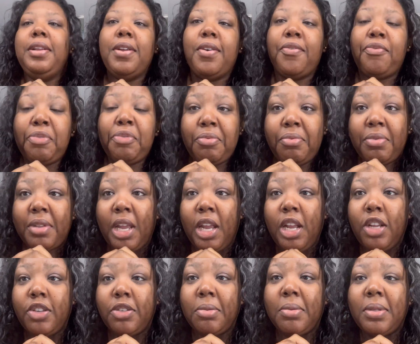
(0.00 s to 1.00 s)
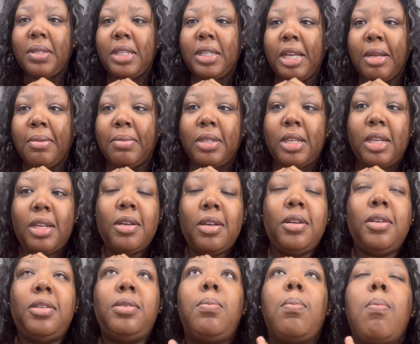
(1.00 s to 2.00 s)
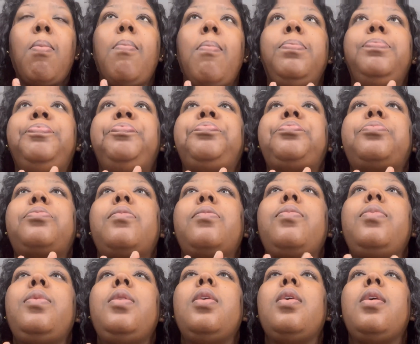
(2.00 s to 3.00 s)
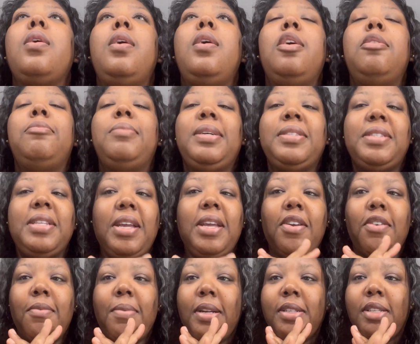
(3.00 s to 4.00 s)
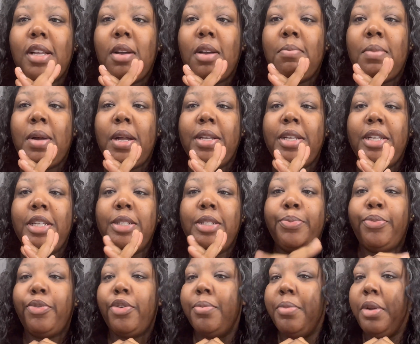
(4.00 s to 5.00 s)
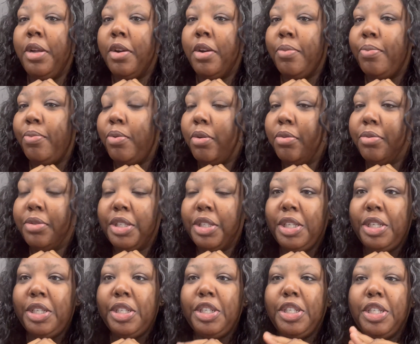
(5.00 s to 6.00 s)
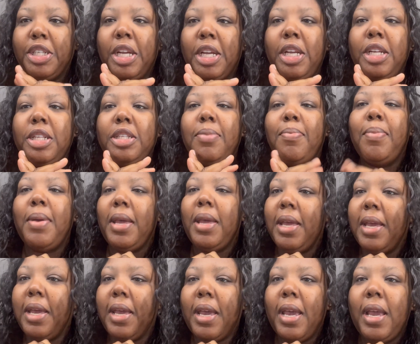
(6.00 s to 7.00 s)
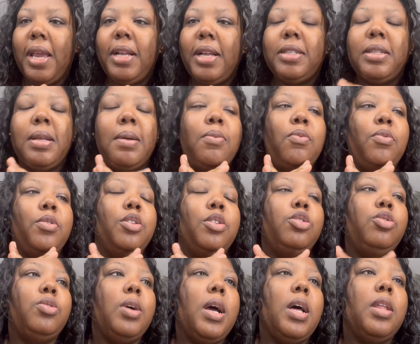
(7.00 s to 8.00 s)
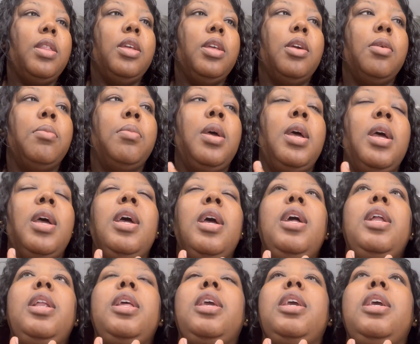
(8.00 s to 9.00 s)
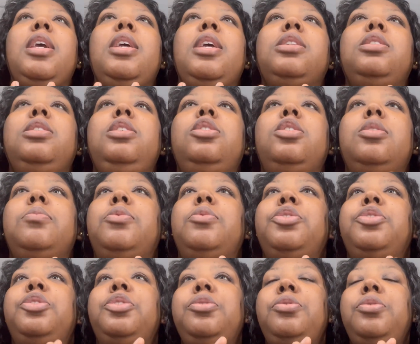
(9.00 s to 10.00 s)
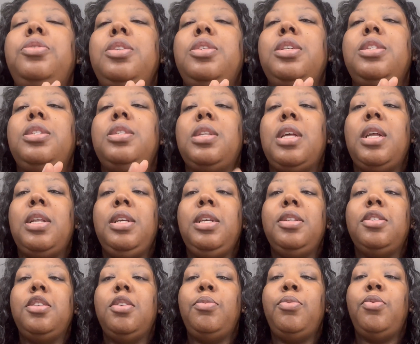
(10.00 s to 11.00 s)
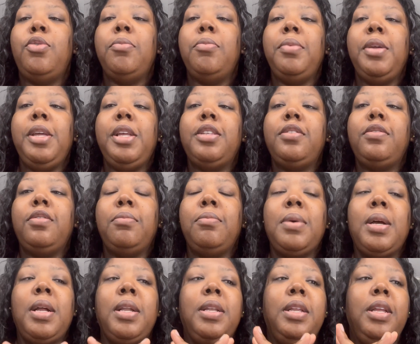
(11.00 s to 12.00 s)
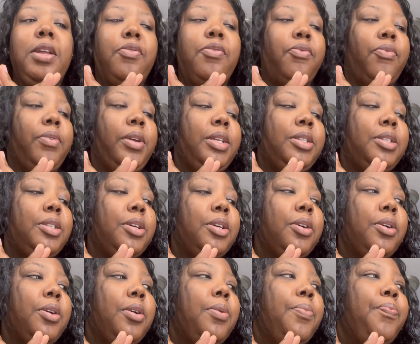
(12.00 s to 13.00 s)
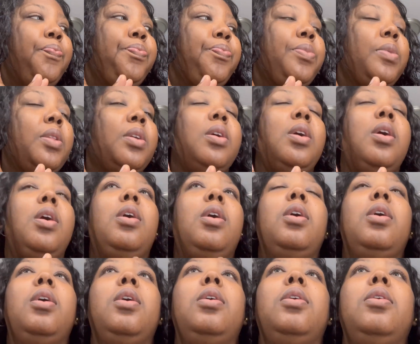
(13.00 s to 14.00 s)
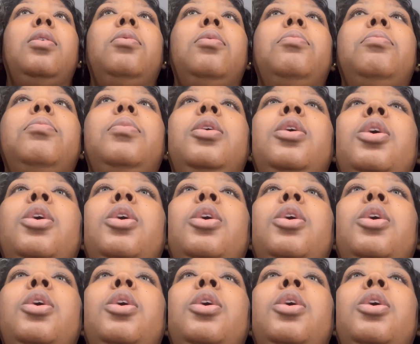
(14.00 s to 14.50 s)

a few things from sam's club um i see everybody talking about these premier protein shakes pancakes i want to try them the kids need some more juices and i need some more meats for my deep freezer um